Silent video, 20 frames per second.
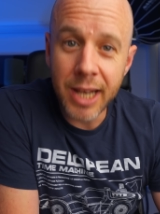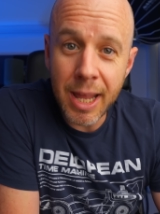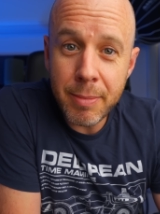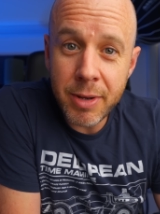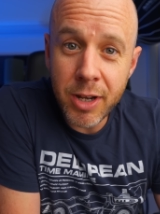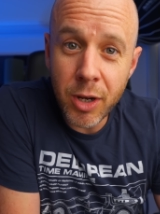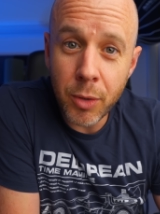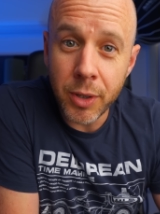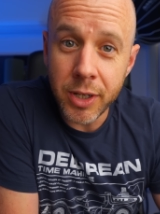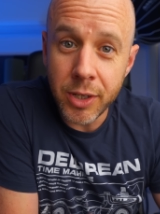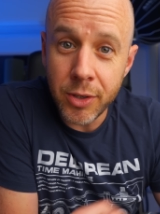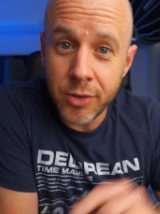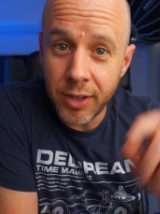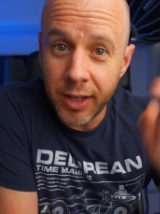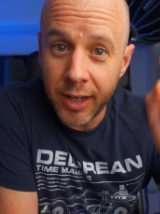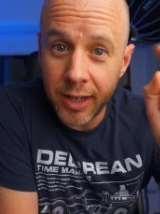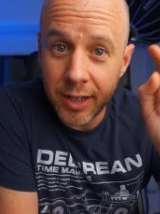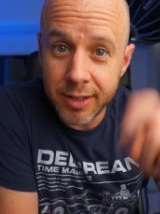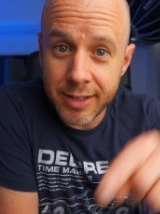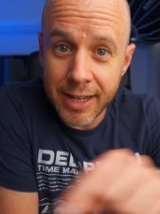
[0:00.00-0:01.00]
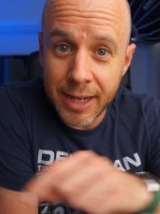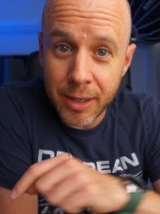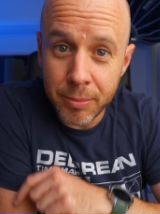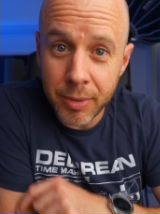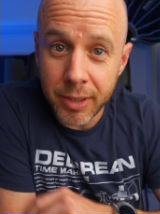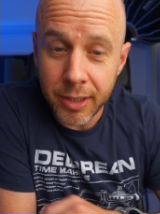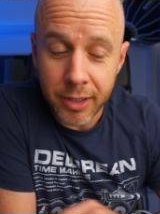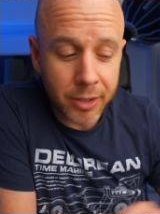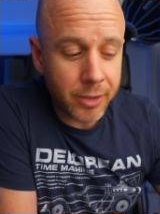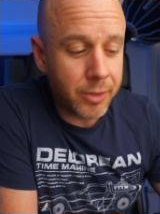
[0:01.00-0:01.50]
But let me know what you think down
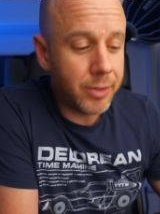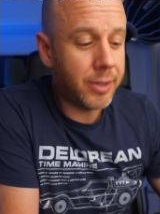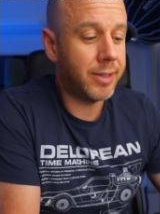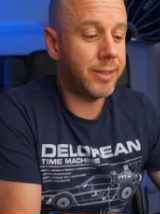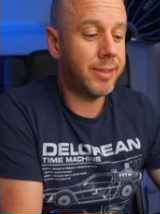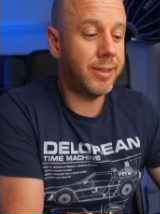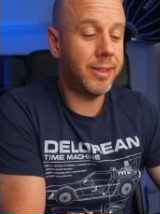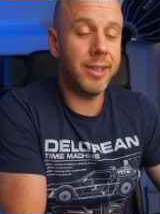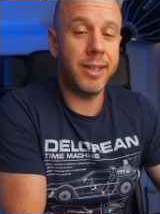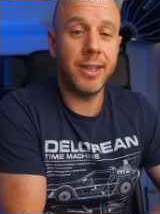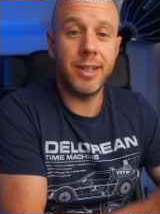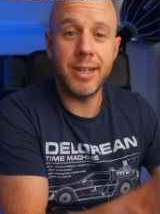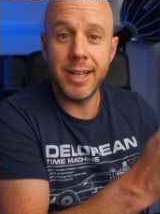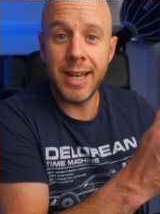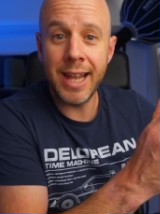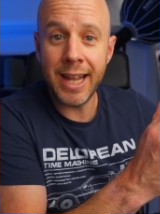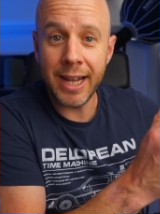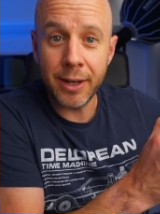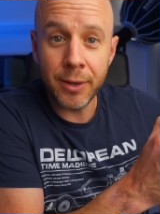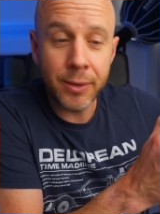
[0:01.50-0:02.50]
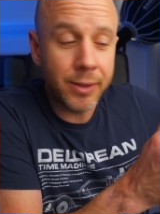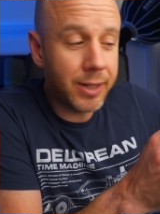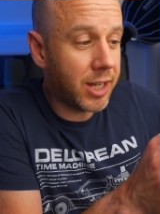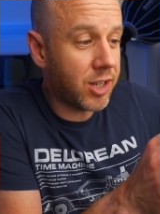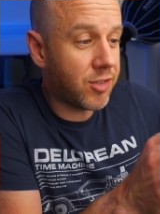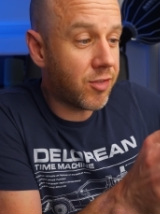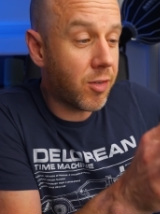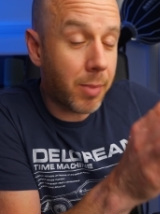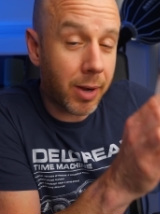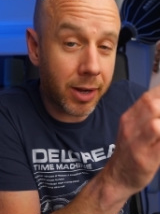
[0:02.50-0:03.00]
below. Now
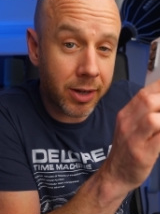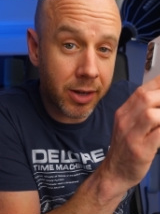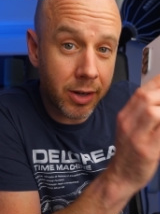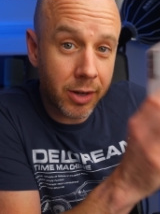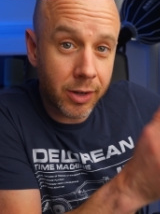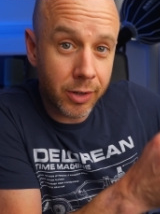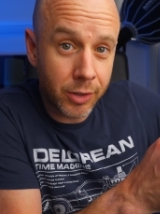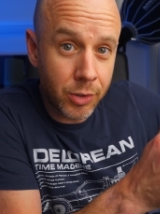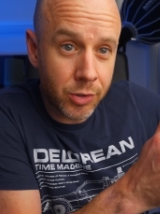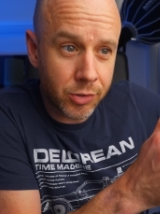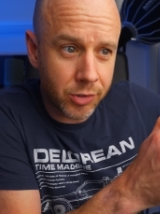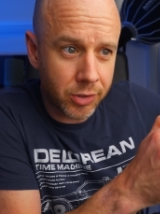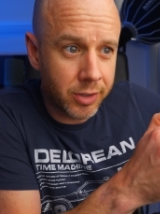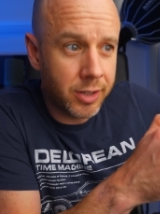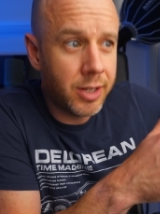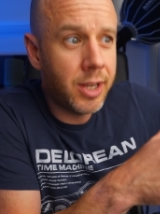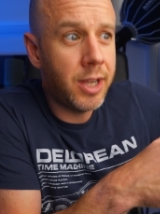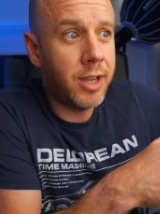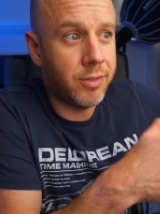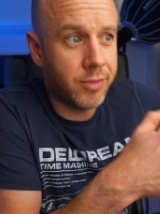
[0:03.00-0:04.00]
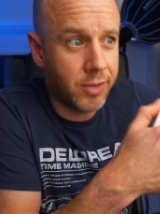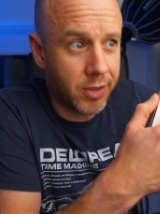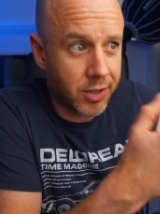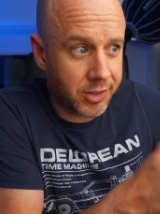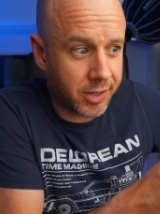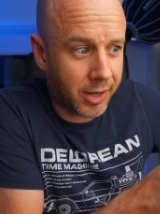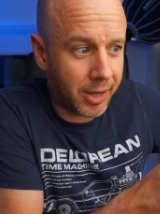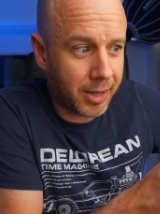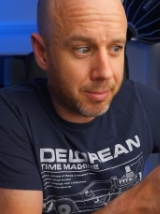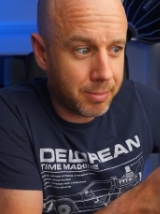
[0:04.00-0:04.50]
it's for my conclusion for the
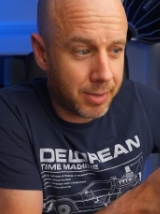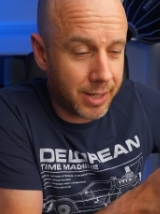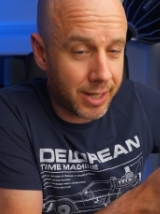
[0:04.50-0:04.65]
time